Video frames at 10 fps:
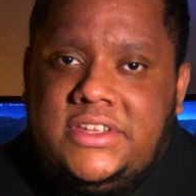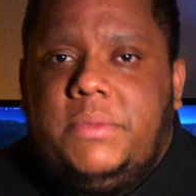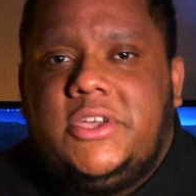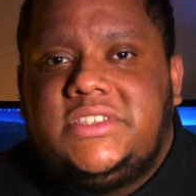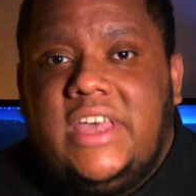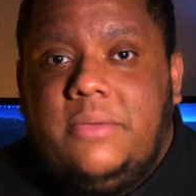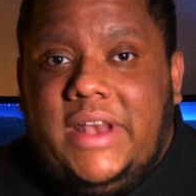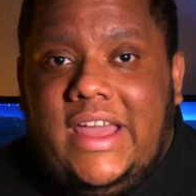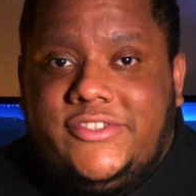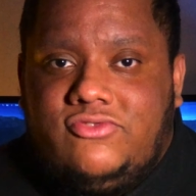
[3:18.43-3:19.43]
because they'll be
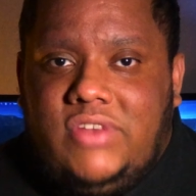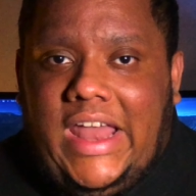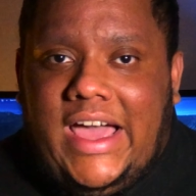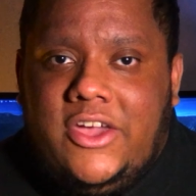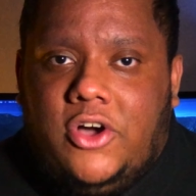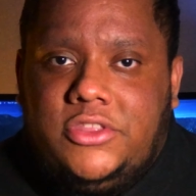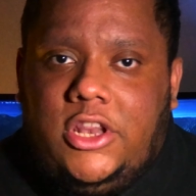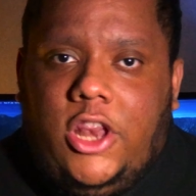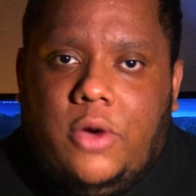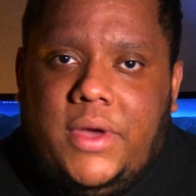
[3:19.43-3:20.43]
left to rely on the
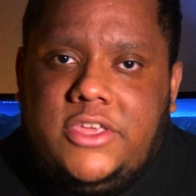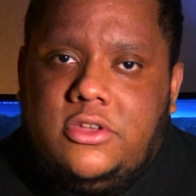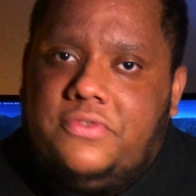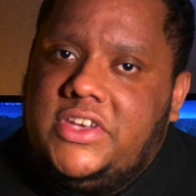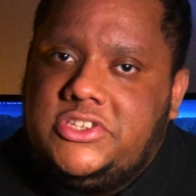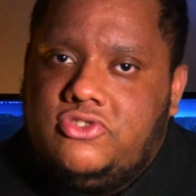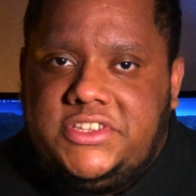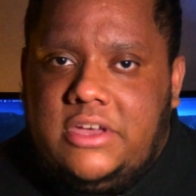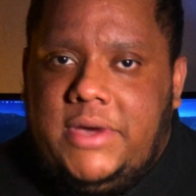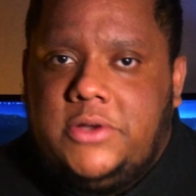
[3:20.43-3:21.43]
lower universal credit
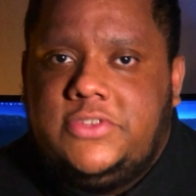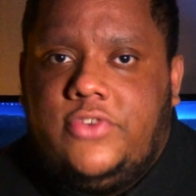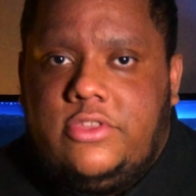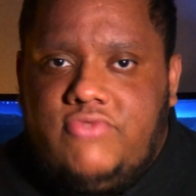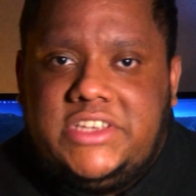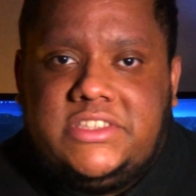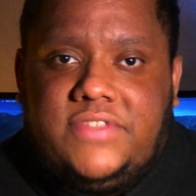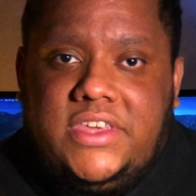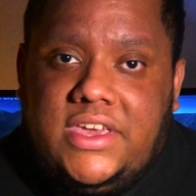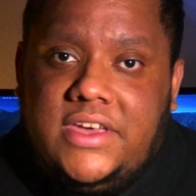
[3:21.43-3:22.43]
amount for the rest of the
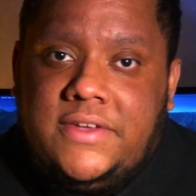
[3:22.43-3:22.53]
year.